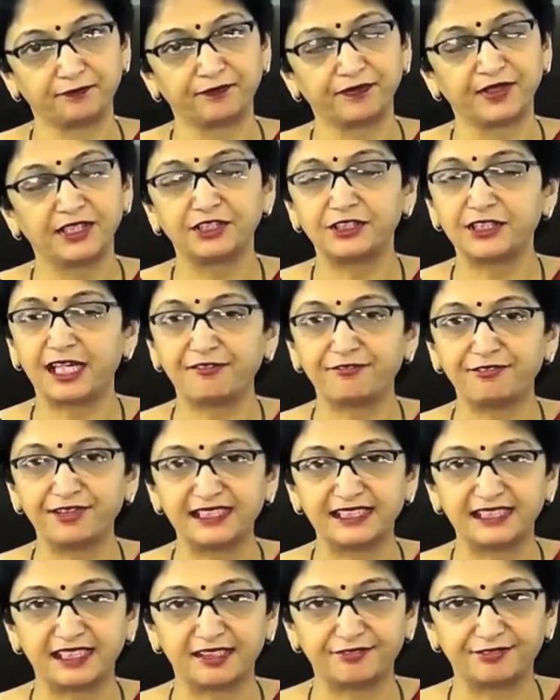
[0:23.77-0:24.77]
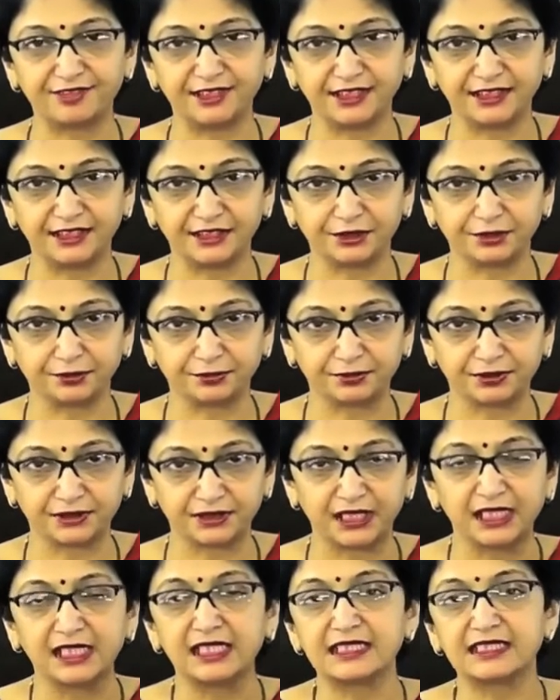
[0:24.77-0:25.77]
Traffic safety issues.
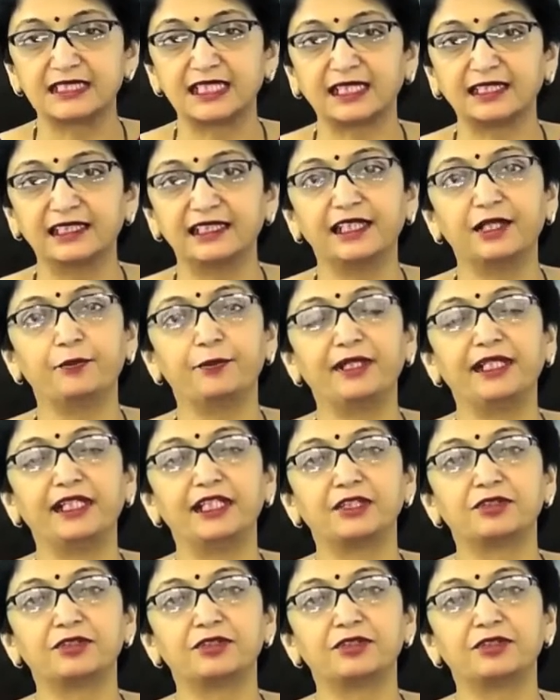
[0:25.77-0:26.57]
Suddenly we need to